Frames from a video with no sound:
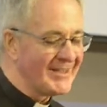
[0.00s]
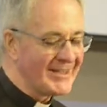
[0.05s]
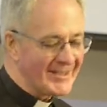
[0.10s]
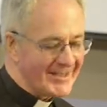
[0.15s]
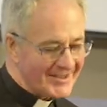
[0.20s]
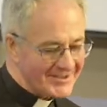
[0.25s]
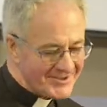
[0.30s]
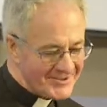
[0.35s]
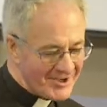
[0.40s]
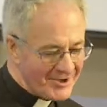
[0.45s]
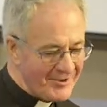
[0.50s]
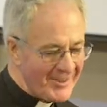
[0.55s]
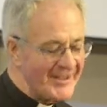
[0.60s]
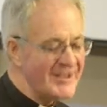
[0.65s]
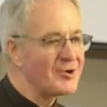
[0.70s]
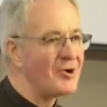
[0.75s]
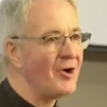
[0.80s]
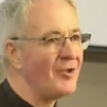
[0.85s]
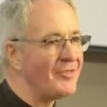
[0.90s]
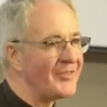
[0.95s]
And so they
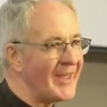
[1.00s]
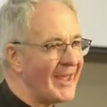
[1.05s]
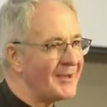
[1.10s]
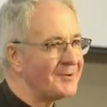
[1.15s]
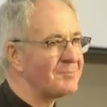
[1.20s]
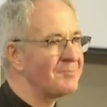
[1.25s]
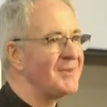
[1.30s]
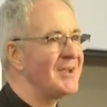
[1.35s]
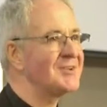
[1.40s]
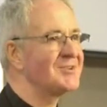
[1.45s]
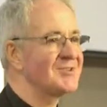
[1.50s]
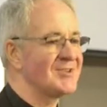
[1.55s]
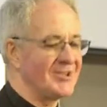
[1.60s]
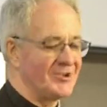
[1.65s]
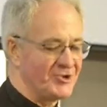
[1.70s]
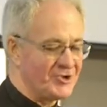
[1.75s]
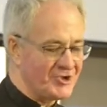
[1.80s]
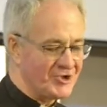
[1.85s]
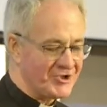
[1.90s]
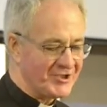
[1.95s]
got that
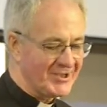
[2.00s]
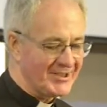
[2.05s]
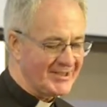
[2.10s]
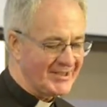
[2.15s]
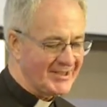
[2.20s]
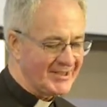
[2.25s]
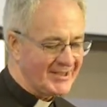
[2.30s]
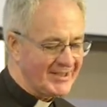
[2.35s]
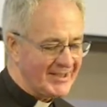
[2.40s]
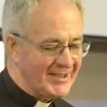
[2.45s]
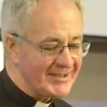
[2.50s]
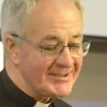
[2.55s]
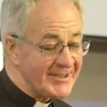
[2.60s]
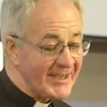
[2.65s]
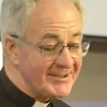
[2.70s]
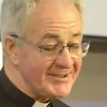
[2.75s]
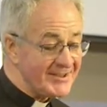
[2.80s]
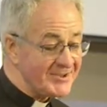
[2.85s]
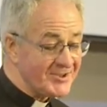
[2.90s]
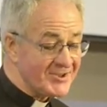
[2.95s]
message. And I
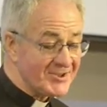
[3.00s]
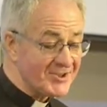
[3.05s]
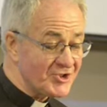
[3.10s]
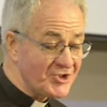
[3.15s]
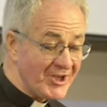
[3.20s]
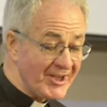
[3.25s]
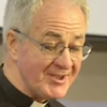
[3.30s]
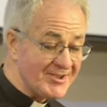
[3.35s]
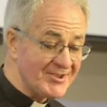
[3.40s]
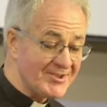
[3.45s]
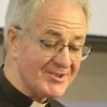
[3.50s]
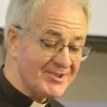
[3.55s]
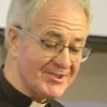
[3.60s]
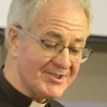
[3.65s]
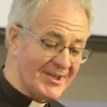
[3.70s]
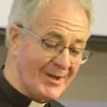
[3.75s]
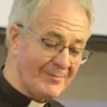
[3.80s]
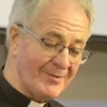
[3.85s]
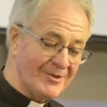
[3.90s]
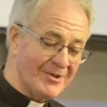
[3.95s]
did suggest to
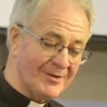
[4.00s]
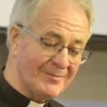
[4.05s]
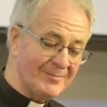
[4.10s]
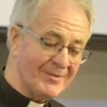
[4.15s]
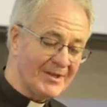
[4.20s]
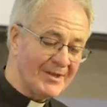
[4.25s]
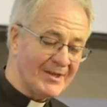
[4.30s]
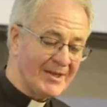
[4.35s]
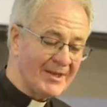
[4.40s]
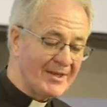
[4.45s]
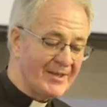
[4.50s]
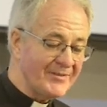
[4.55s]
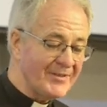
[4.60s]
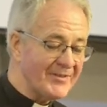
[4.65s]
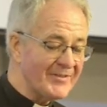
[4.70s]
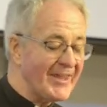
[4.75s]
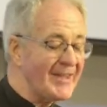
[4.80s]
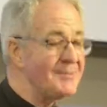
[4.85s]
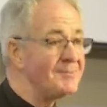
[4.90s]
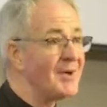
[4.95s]
some of them that
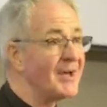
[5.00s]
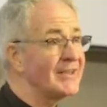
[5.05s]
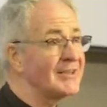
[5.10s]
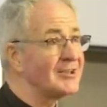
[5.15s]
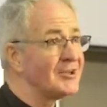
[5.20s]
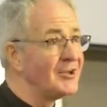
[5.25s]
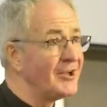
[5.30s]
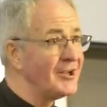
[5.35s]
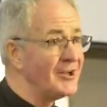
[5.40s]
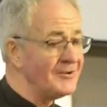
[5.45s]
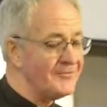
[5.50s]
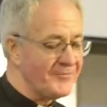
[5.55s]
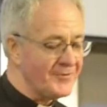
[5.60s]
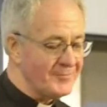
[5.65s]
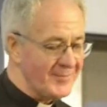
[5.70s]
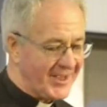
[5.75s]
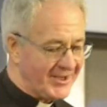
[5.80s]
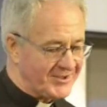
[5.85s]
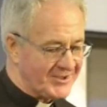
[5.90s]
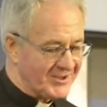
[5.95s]
they might learn from
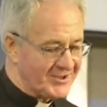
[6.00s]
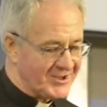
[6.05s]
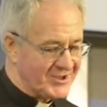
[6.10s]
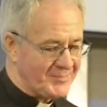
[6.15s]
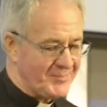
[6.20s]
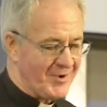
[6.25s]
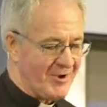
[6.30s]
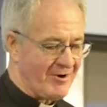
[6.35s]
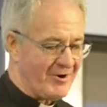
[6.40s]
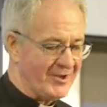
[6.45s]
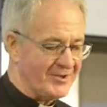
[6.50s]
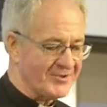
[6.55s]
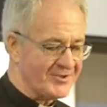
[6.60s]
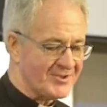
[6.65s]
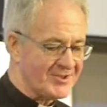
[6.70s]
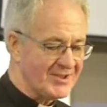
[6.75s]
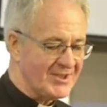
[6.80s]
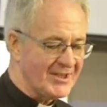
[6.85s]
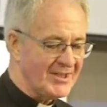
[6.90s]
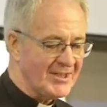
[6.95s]
that
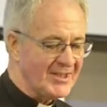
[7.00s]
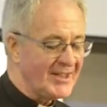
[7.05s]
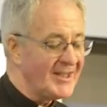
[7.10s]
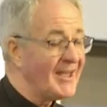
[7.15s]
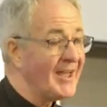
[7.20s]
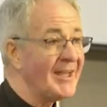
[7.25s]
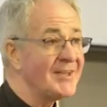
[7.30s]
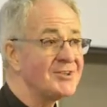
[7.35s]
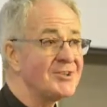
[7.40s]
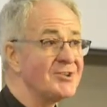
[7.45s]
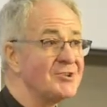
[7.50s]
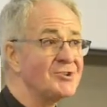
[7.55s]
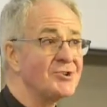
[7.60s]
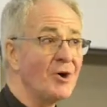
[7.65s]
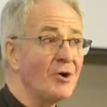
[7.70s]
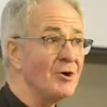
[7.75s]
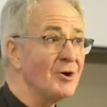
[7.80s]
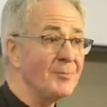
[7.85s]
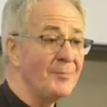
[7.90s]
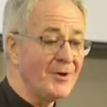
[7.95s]
experience. And a
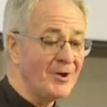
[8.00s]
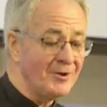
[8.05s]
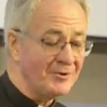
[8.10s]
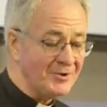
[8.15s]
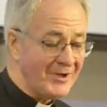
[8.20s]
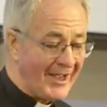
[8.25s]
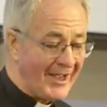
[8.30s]
dog bowl